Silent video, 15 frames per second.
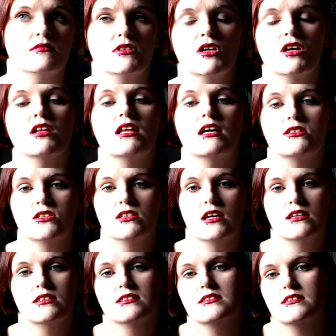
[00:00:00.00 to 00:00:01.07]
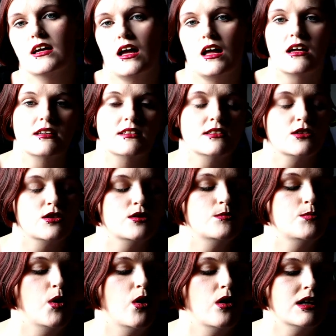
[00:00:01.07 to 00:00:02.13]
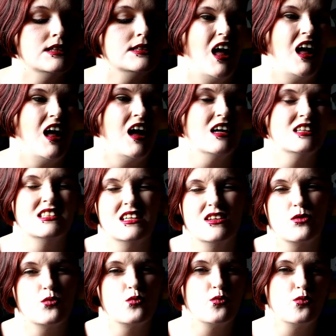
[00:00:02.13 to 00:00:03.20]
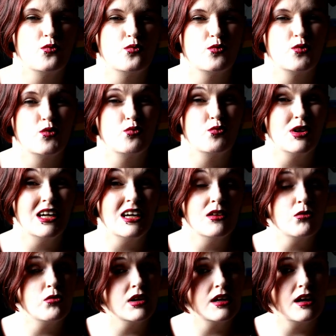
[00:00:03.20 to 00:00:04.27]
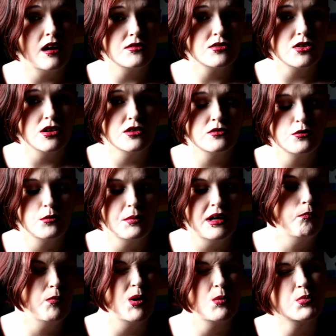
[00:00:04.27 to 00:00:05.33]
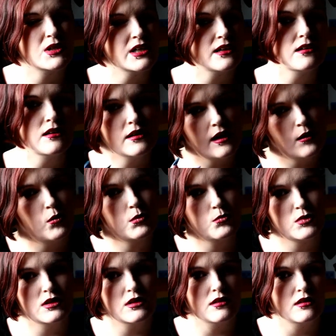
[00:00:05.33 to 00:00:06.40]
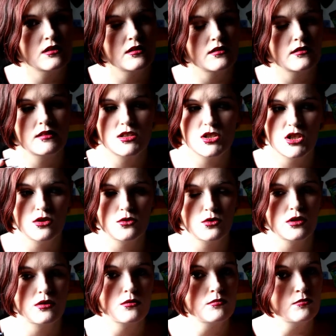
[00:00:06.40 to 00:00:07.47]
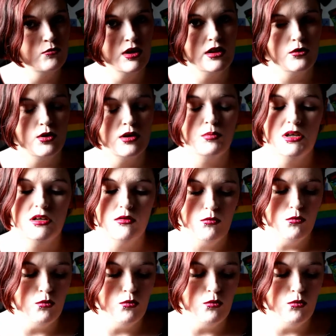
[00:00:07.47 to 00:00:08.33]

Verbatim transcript: The collection had its, had its good points. I'd say th three, three and a half stars from me, but particularly that one with the, the children. Really creepy,